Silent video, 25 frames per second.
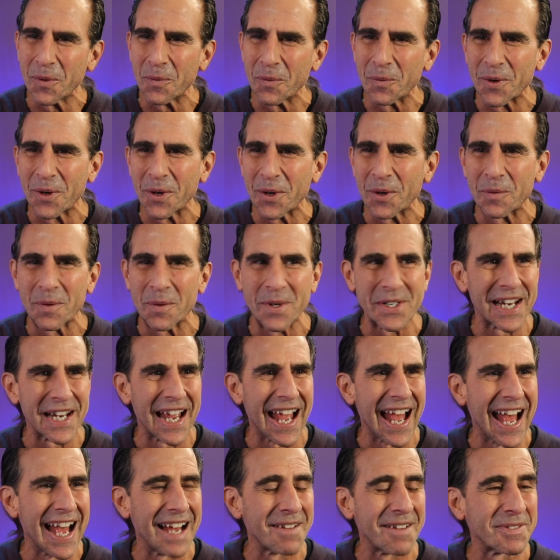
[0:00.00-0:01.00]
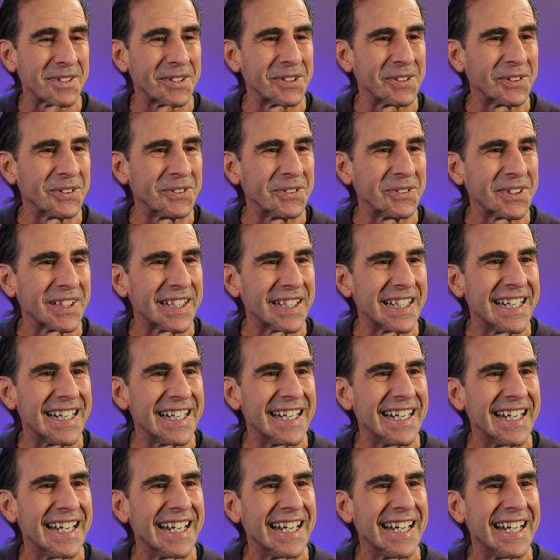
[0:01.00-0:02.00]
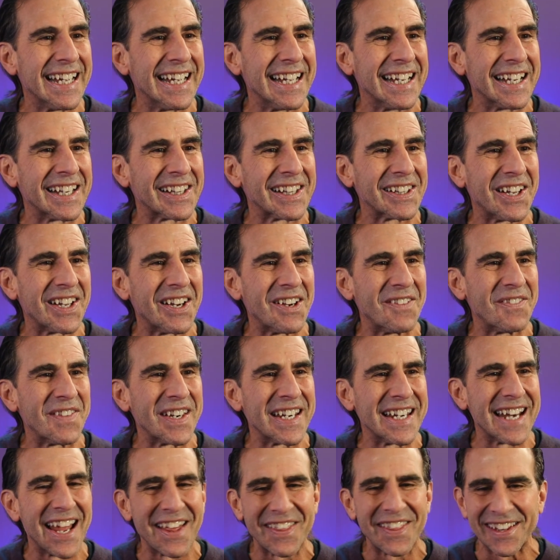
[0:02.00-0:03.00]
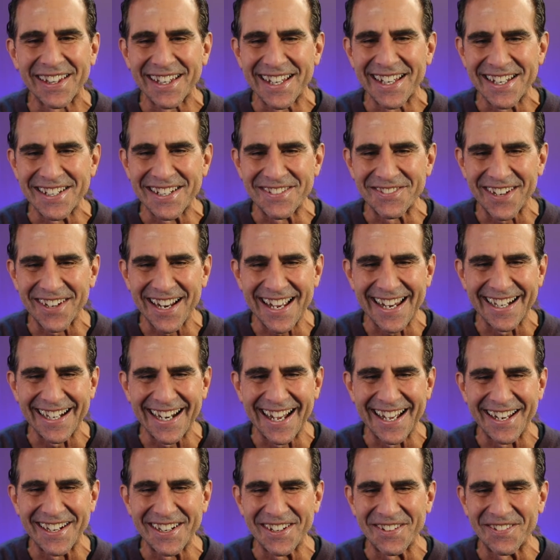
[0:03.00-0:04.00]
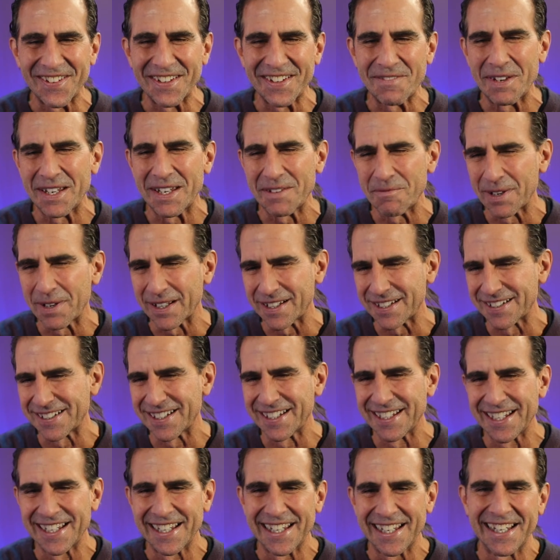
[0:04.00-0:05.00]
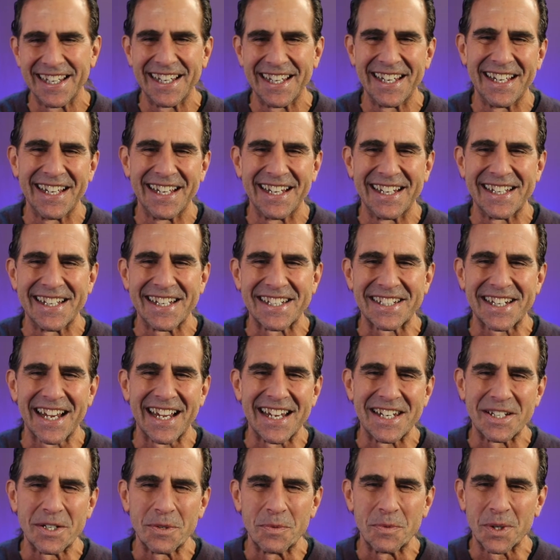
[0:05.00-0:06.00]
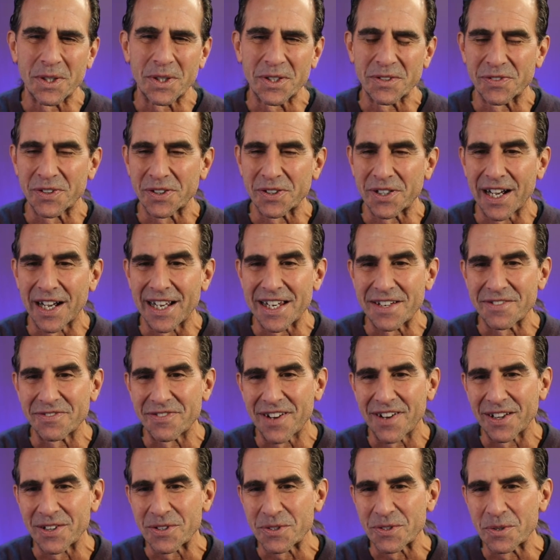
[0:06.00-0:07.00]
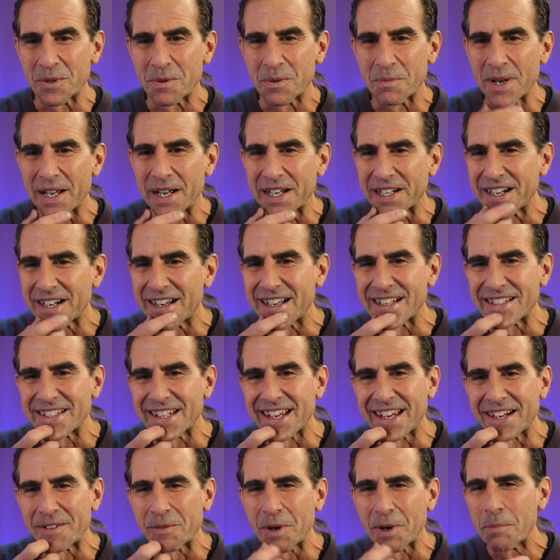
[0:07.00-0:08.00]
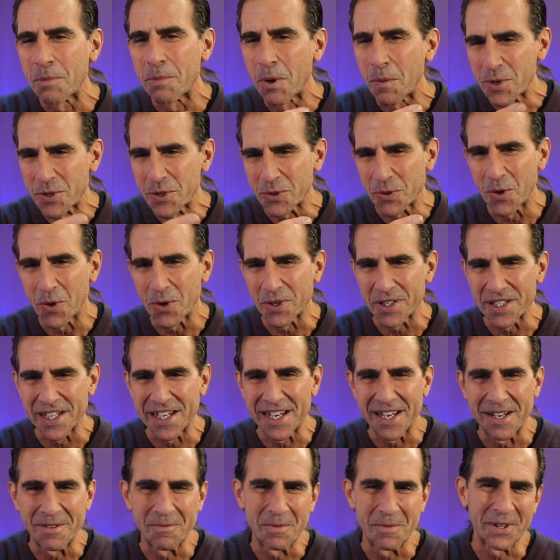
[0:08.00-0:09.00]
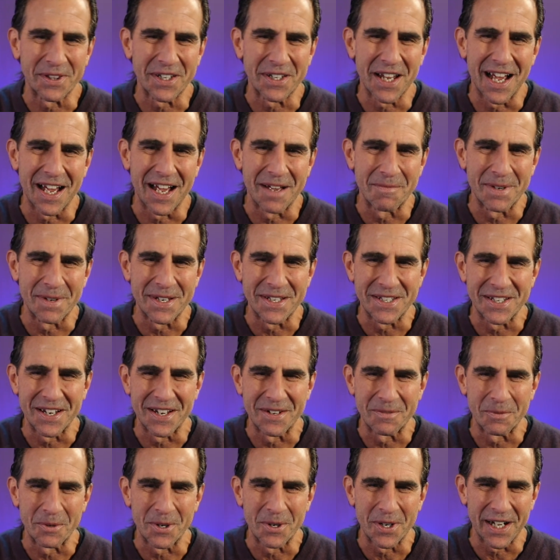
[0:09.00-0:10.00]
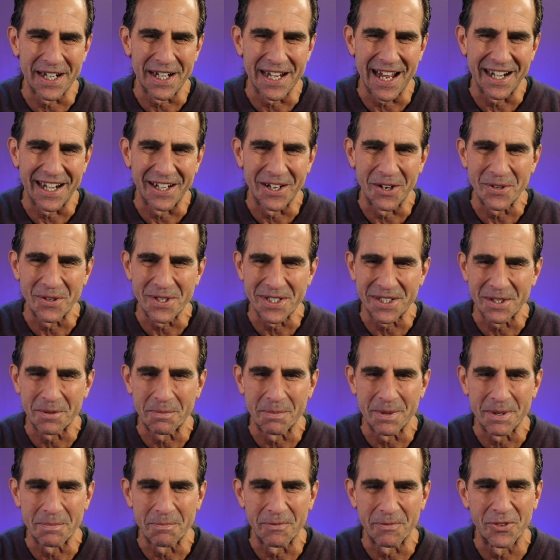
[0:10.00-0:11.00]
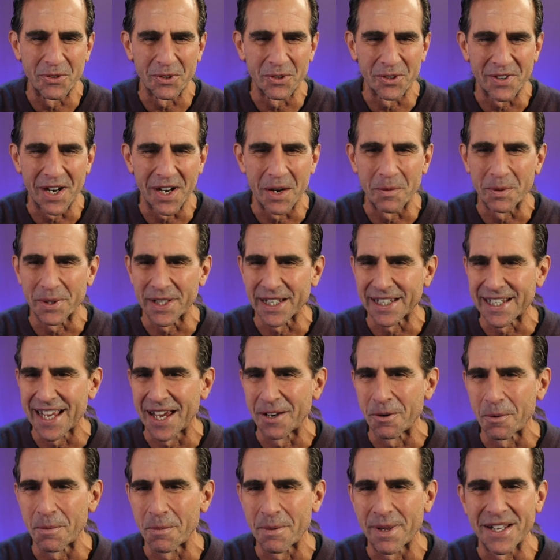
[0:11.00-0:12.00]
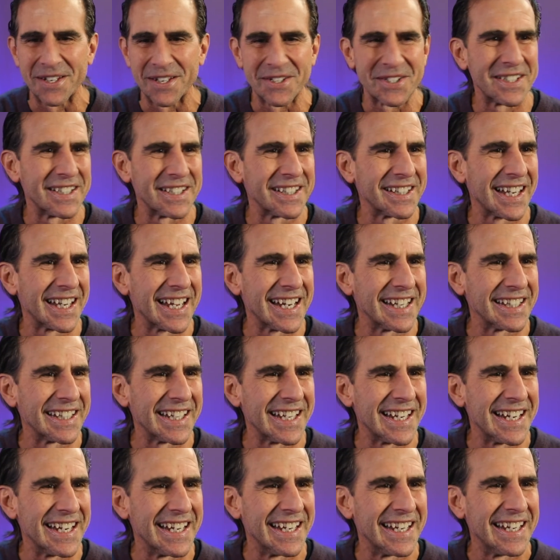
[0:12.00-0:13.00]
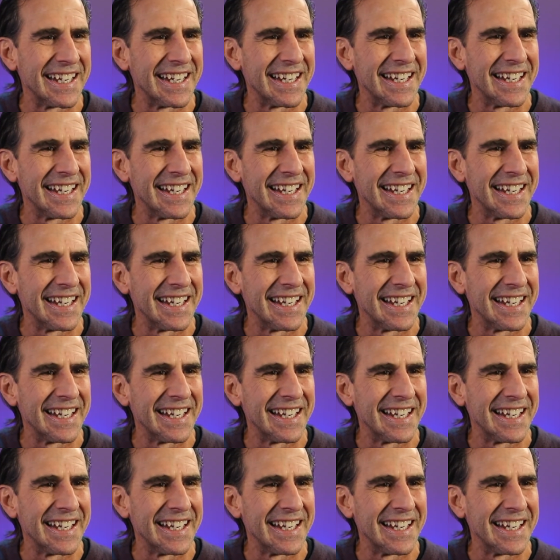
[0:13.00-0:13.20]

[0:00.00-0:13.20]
the world, which I absolutely love. The Netherlands, right? I know, but this guy, he's a wonderful guy. He follows all my content. I'm always talking to him with comments on working out. I know he's been fooling around with the kettlebells lately.